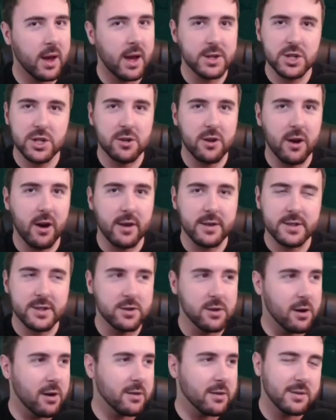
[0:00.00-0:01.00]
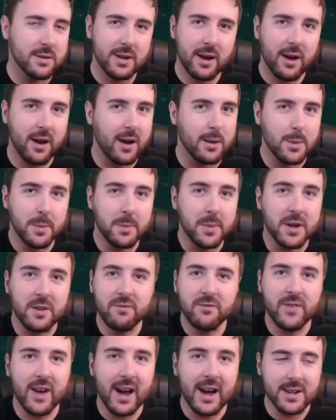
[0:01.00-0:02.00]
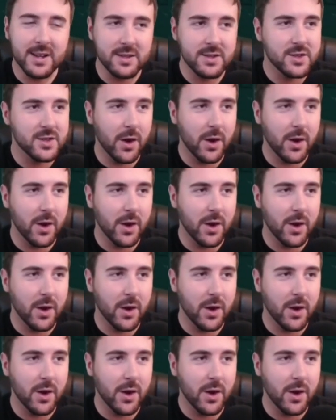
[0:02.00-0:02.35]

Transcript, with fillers: As you guys got I'm a big fan.